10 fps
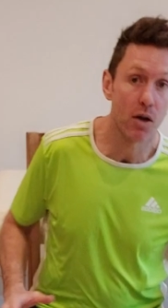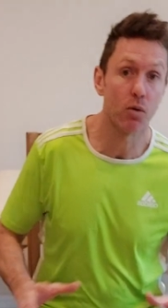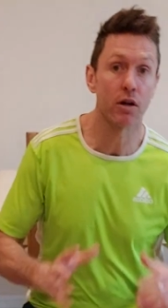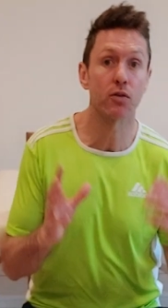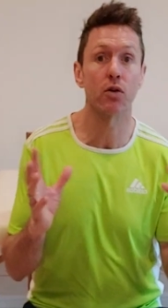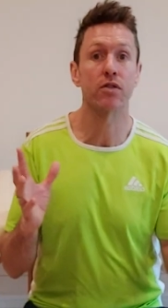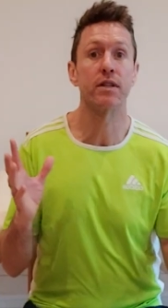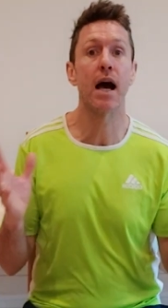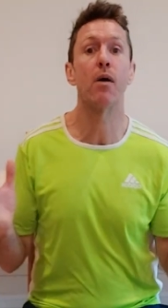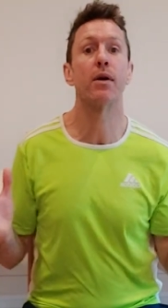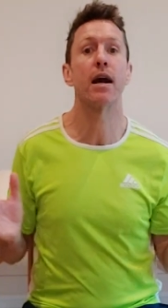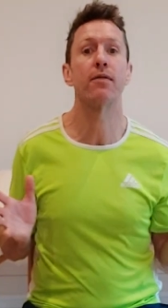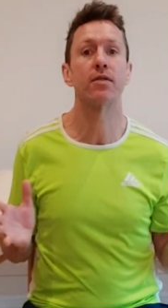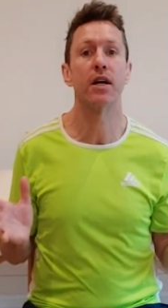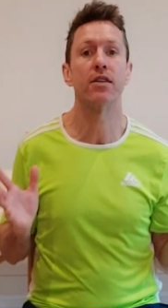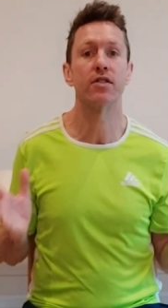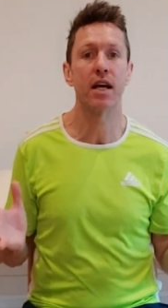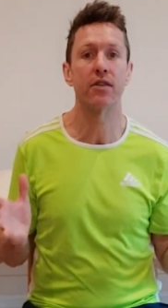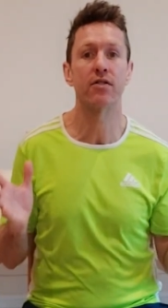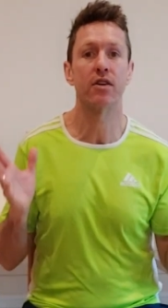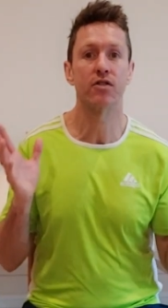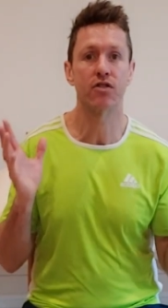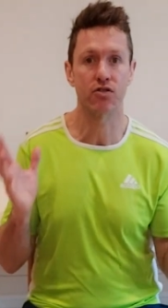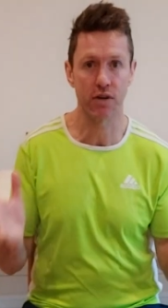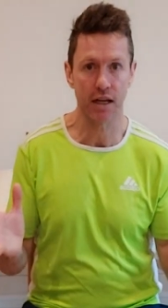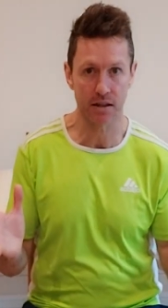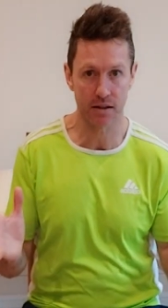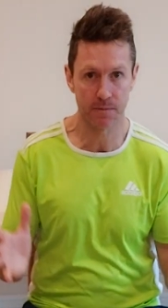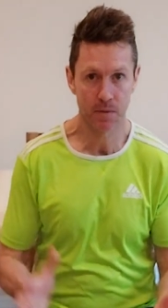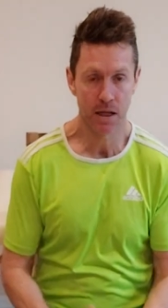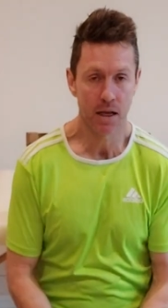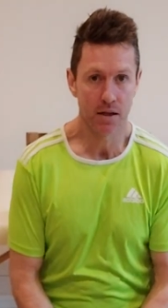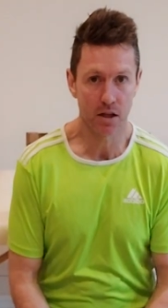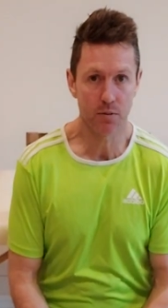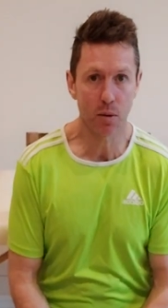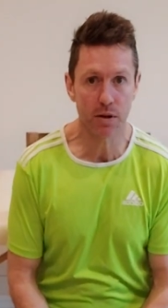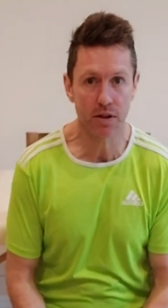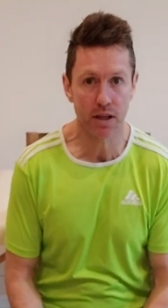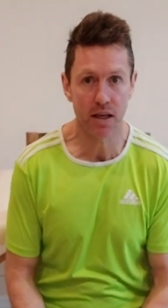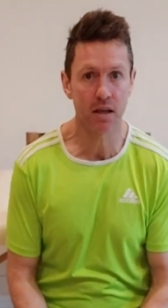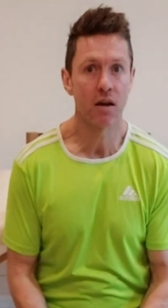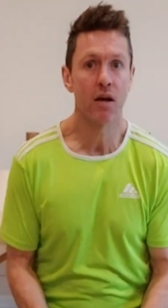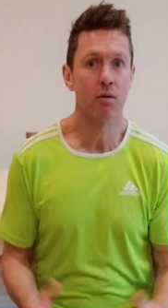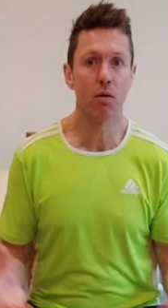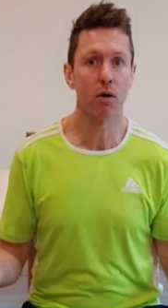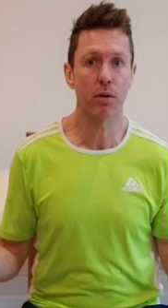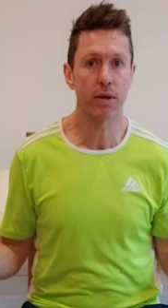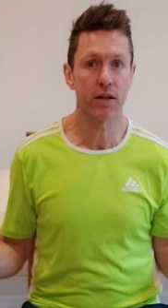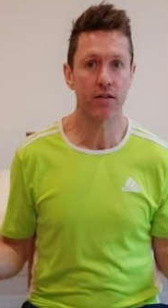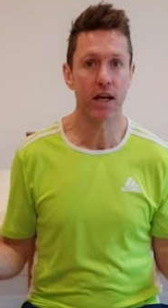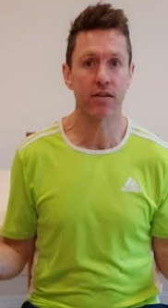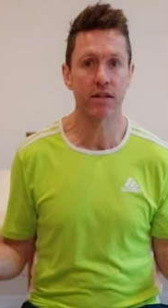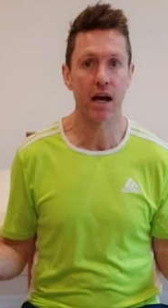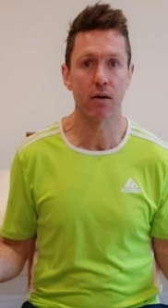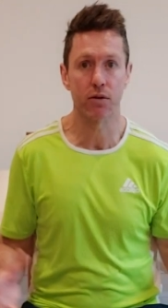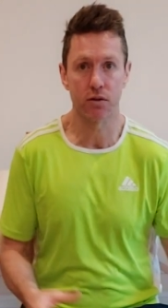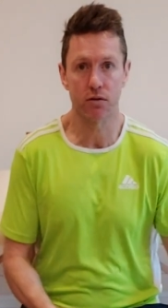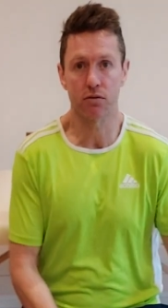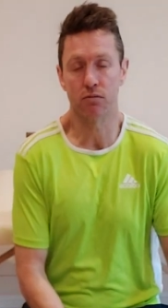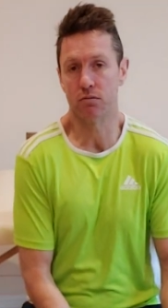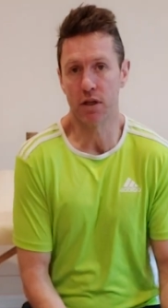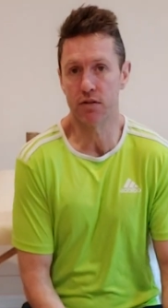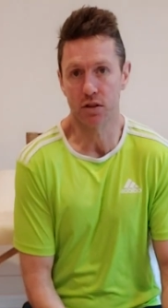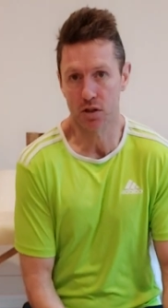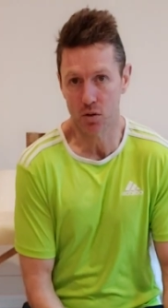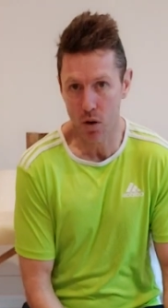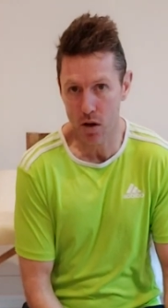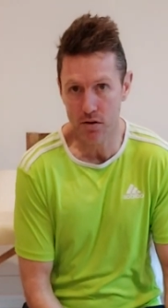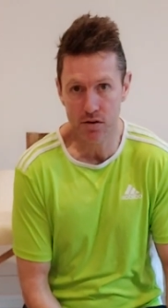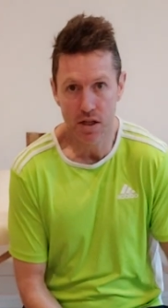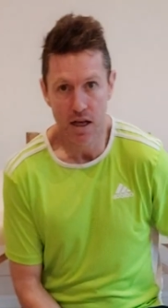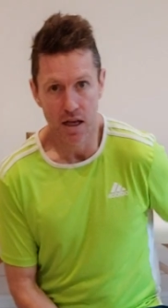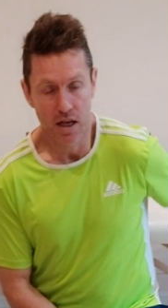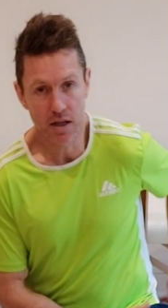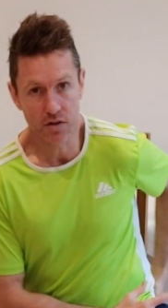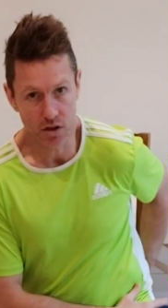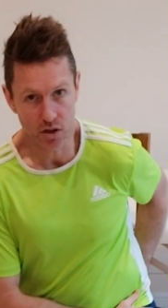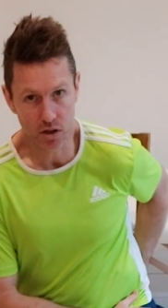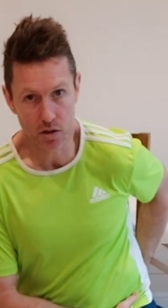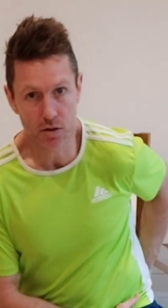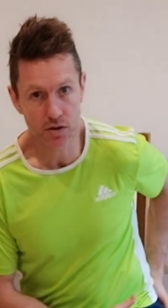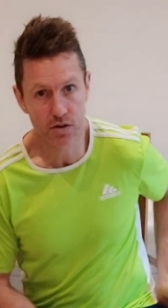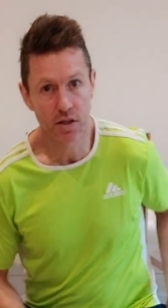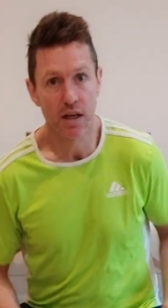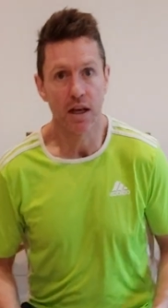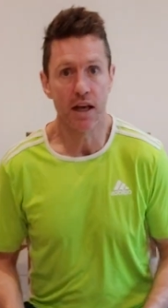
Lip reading: Well, of course, now we have to assess strength. Now you're probably thinking, well, what do we assess now? Is it your quads? Is it your glutes?